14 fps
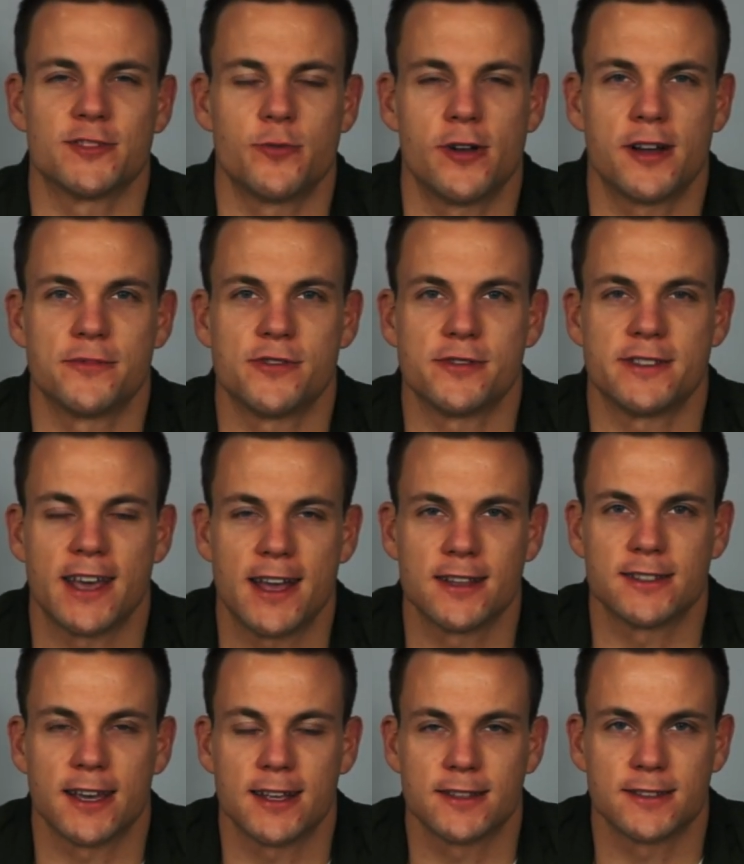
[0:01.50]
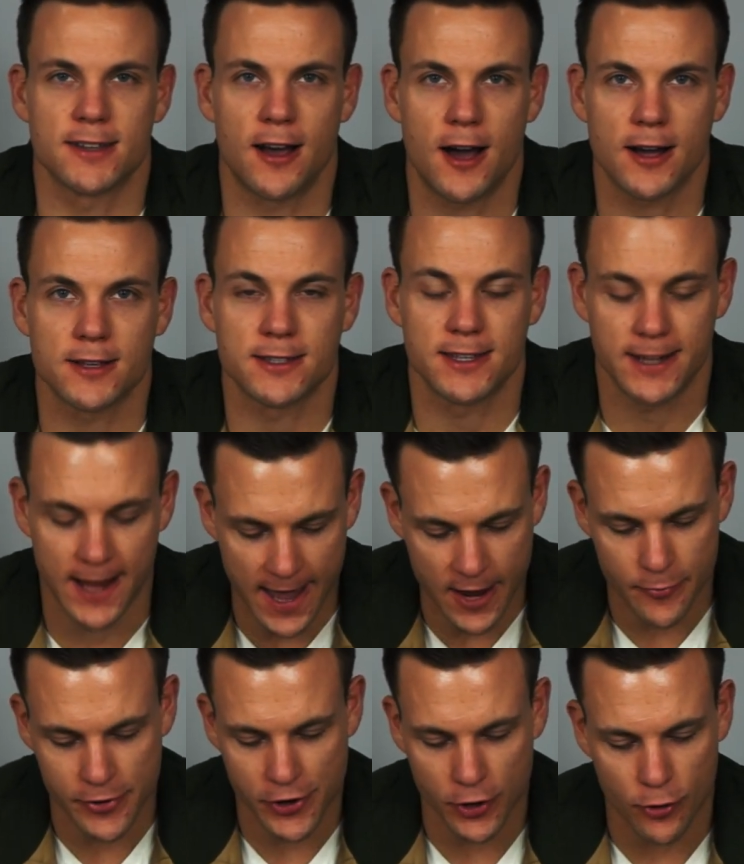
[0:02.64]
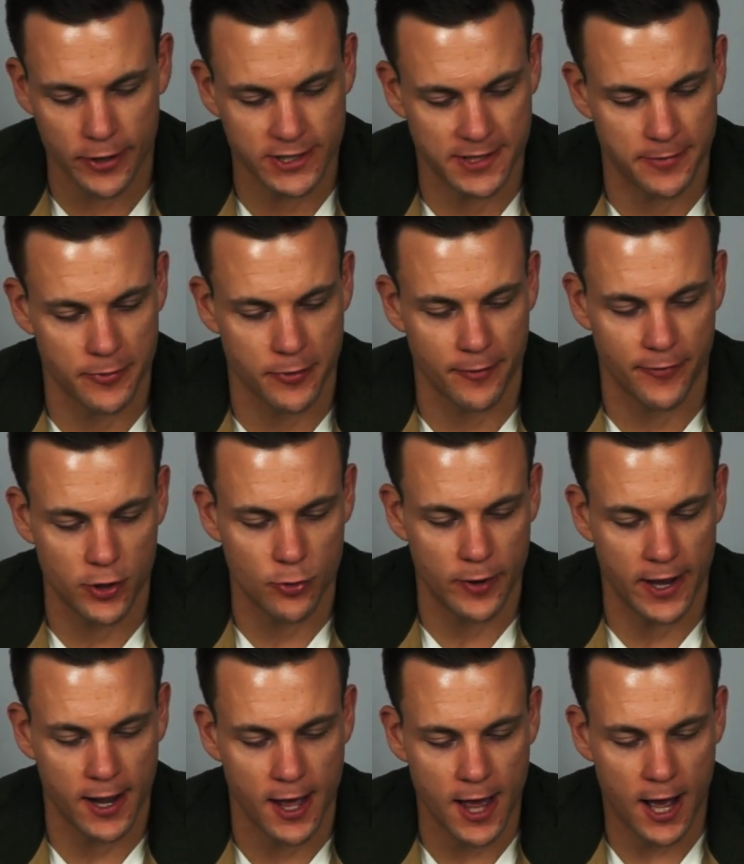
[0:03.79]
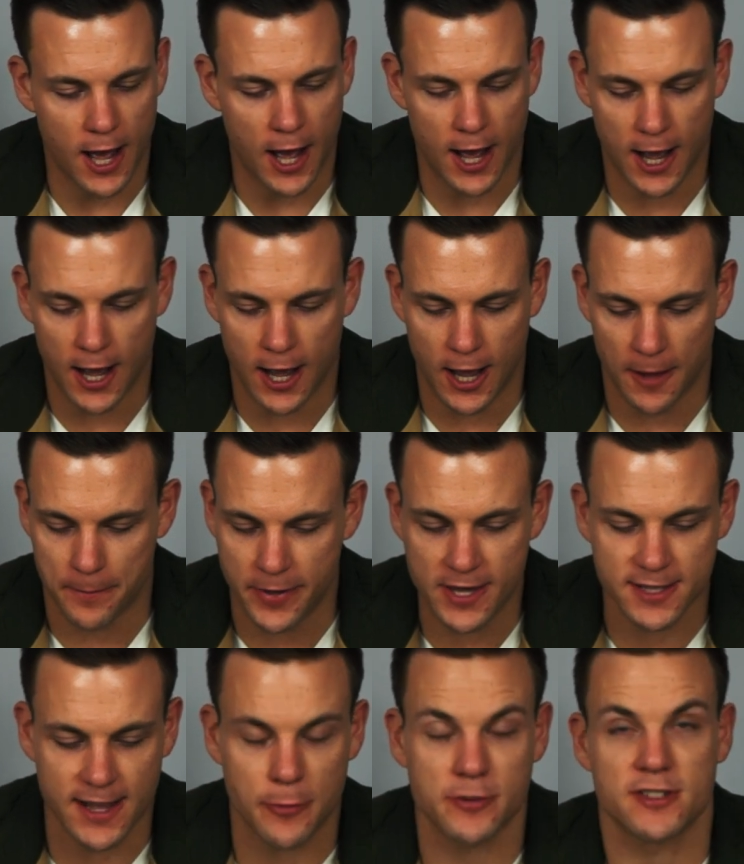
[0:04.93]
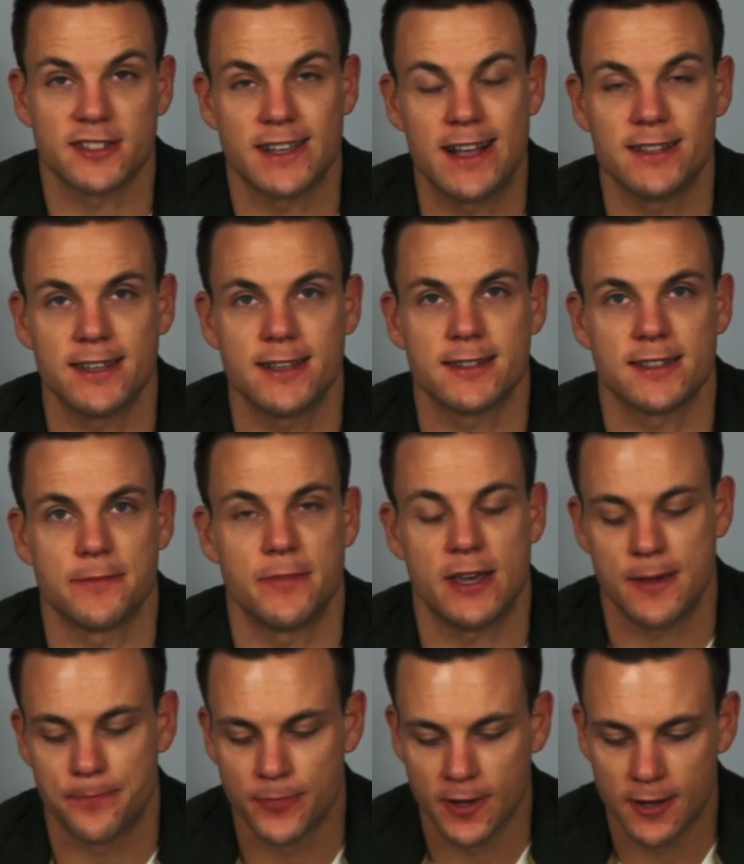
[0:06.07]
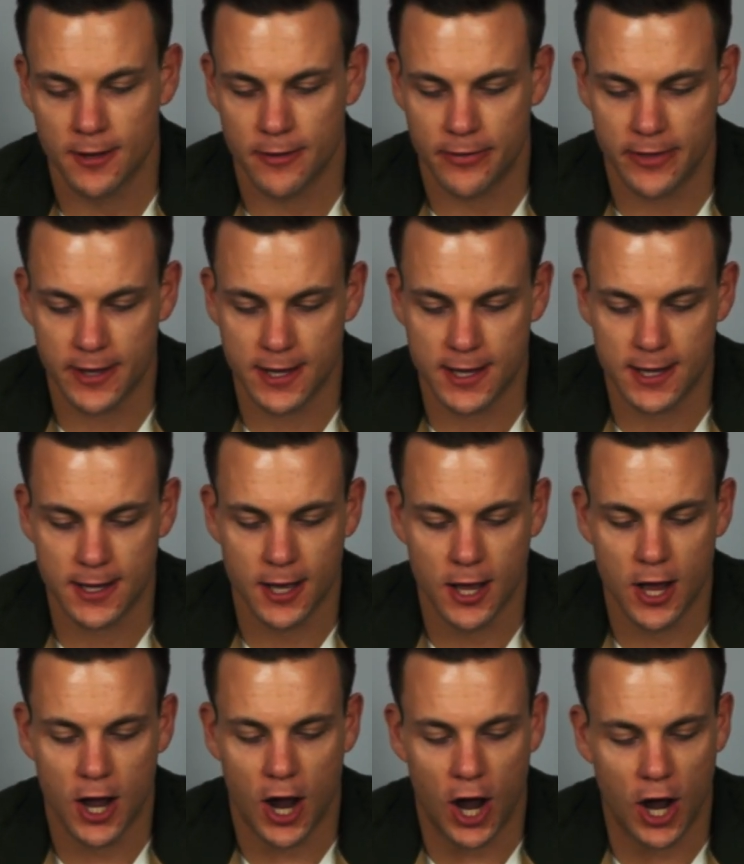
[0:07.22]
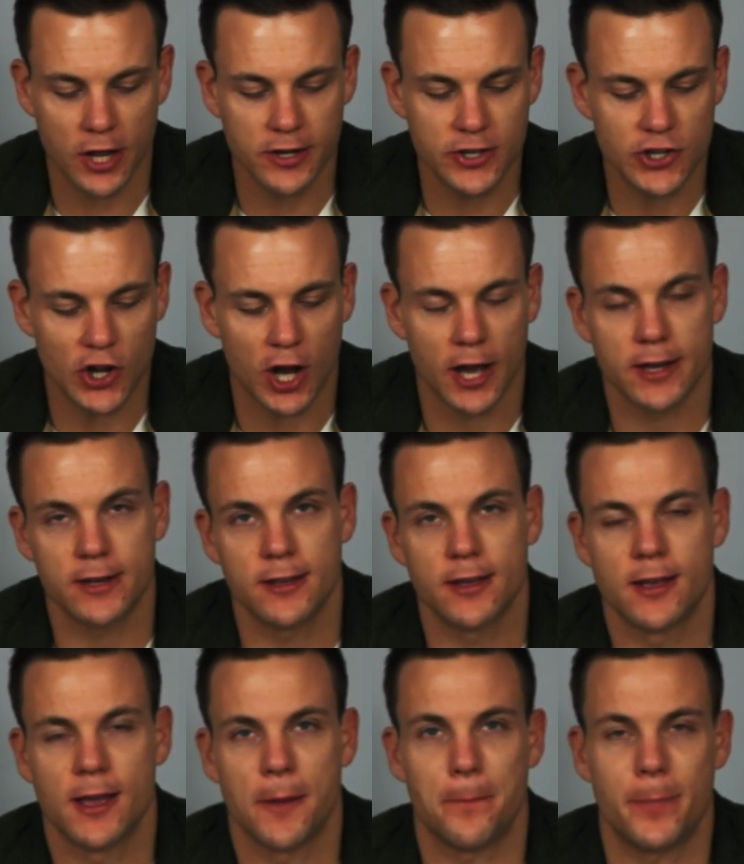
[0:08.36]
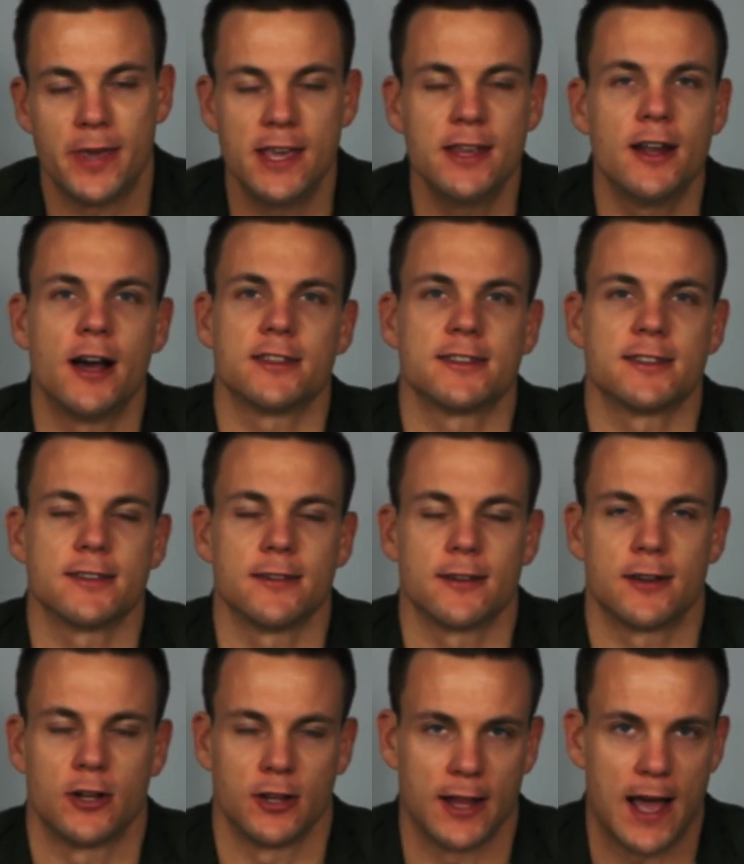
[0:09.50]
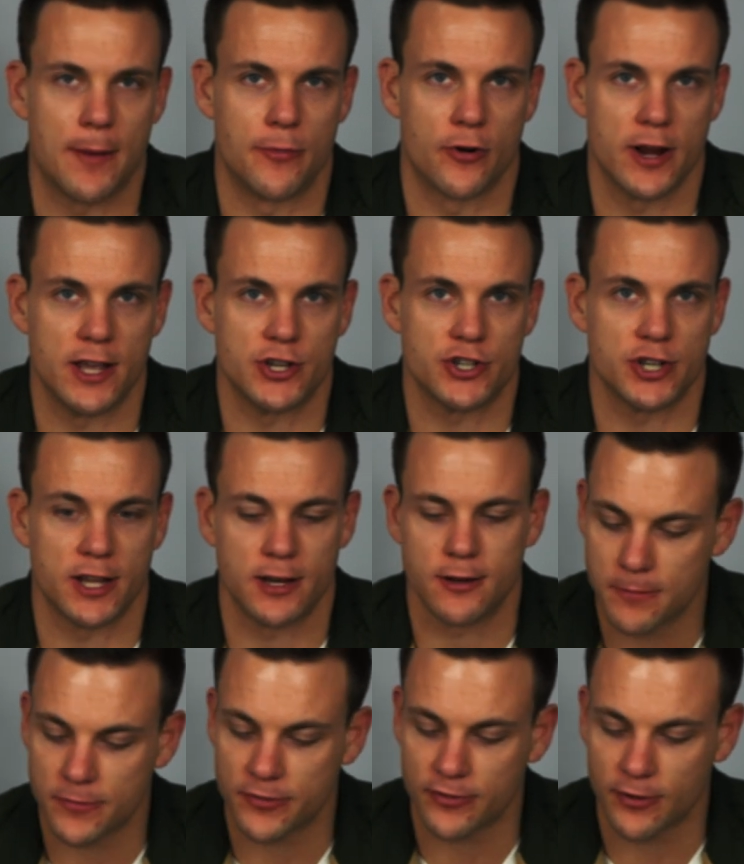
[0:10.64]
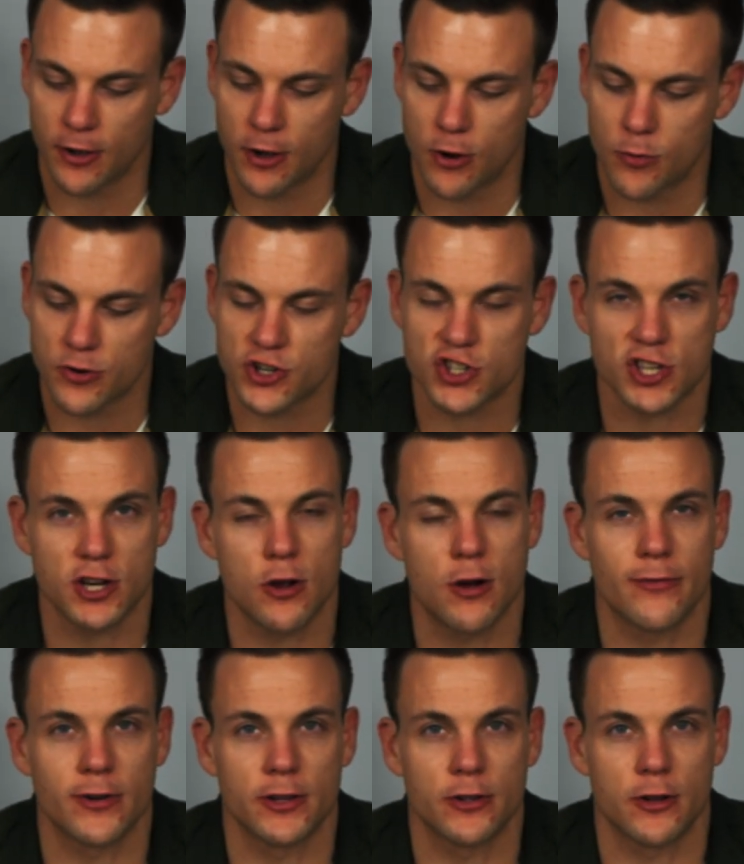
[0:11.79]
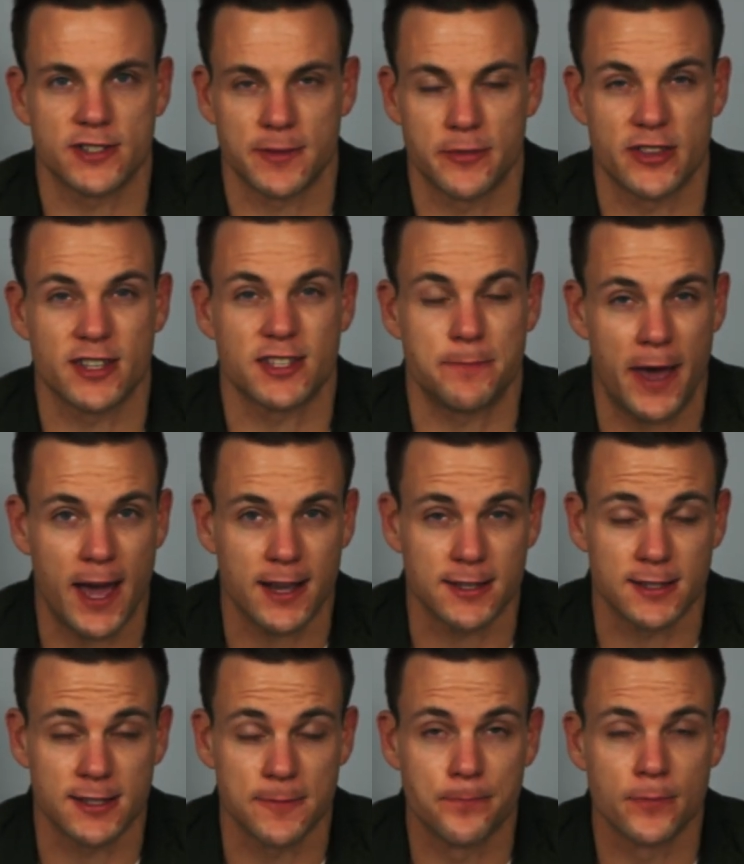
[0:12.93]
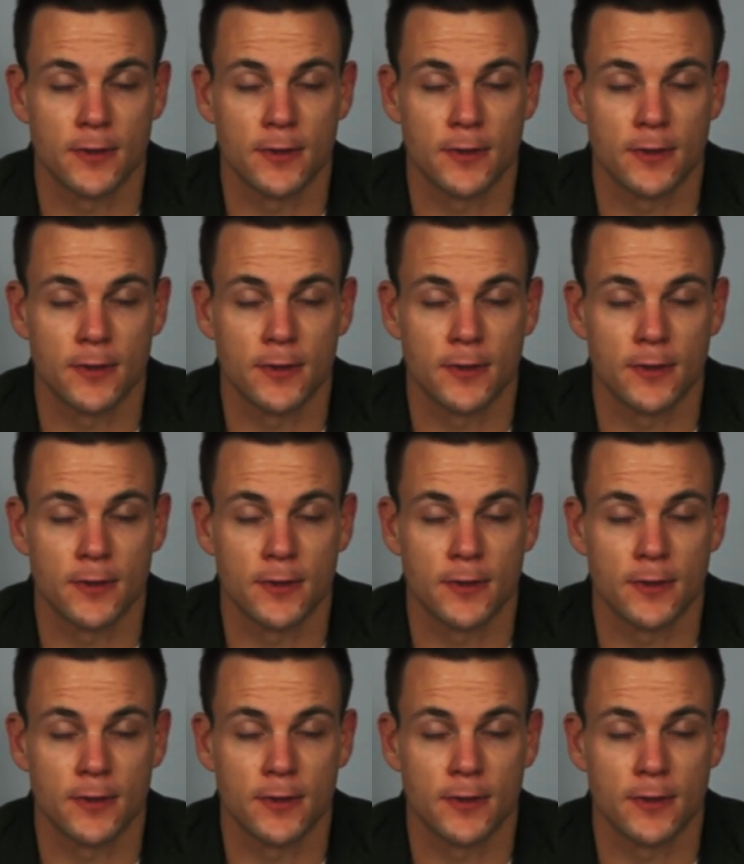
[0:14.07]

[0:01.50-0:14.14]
Welcome to 1010 Talk. Today we are going to be reviewing a piece that was sent in to me, the Undone Peanuts collaboration. So we're just going to go over some of the specs